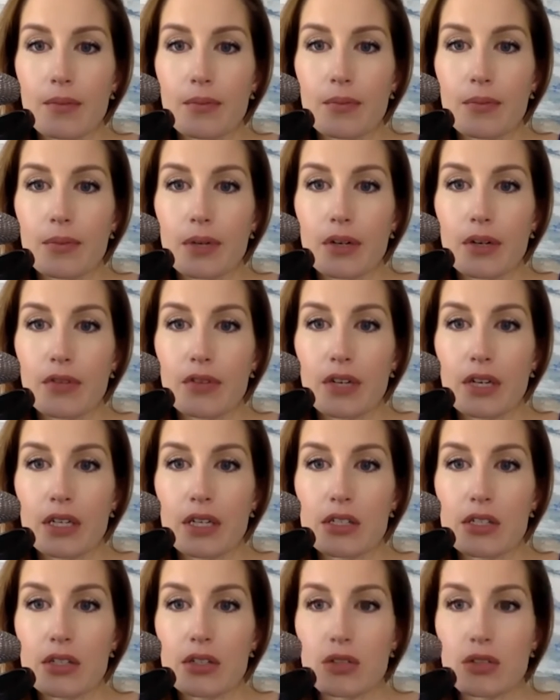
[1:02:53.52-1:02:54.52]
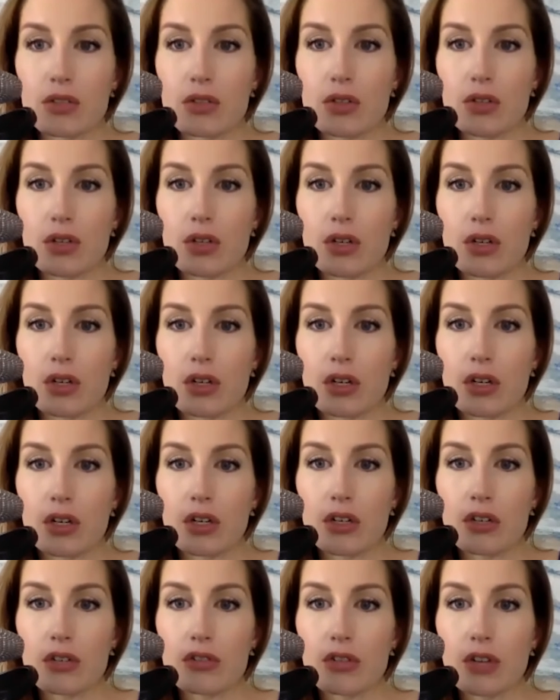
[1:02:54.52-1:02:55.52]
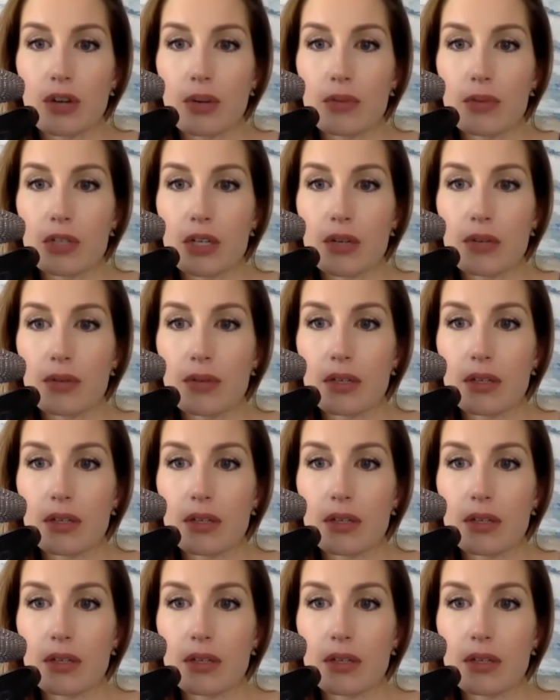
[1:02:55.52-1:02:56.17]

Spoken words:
Perfect. So drop ship.